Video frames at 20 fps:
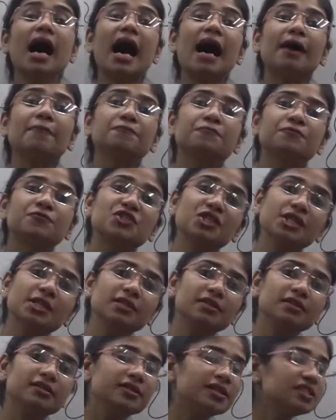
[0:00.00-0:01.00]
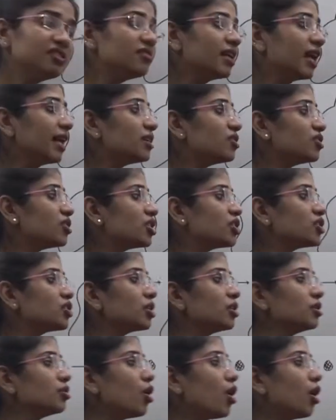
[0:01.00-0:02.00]
After the
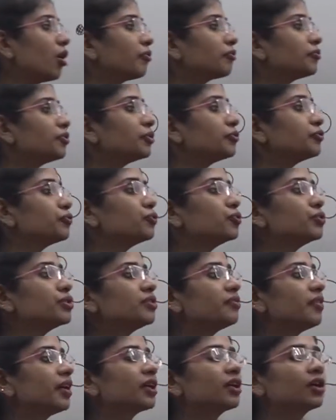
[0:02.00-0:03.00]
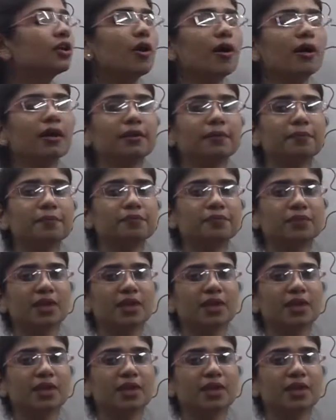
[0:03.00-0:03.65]
digestion of the food vacuole,